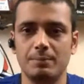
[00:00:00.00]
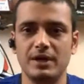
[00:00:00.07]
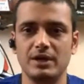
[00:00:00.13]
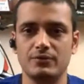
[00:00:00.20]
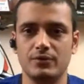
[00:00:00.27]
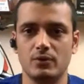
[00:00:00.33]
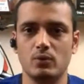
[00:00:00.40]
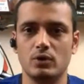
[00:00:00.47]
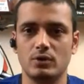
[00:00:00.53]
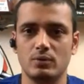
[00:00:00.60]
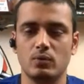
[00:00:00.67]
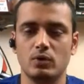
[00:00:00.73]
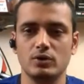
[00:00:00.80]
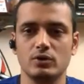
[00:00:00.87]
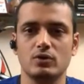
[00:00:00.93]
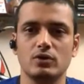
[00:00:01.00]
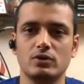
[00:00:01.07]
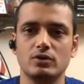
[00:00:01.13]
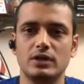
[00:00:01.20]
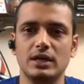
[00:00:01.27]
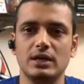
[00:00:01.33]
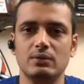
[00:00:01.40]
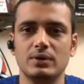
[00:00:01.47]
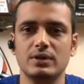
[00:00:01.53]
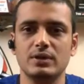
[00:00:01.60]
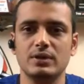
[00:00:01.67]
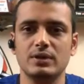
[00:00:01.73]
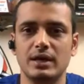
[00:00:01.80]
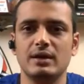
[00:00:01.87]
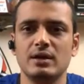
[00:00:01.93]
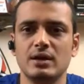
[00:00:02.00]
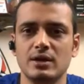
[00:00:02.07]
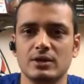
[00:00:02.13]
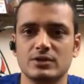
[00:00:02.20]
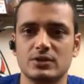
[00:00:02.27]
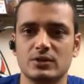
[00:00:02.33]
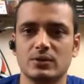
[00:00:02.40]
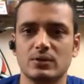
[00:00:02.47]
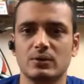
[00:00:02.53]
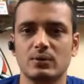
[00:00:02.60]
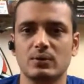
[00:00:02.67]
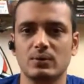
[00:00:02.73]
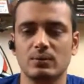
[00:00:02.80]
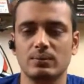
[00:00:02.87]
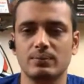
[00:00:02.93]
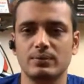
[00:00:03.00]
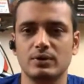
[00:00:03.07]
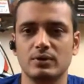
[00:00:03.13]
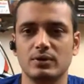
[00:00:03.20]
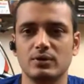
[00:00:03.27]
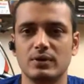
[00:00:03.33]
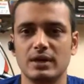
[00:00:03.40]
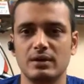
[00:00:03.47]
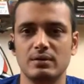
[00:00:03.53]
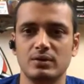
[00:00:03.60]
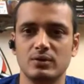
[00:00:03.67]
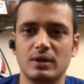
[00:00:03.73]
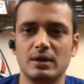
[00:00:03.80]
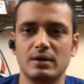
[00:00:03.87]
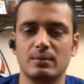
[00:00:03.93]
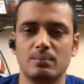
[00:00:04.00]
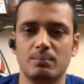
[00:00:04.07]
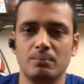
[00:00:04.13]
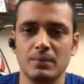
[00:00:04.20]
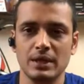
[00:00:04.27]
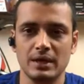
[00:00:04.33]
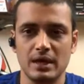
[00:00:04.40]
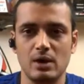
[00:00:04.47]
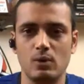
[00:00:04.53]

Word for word: prepared for what what you're going to deal with ahead. So you know you can you can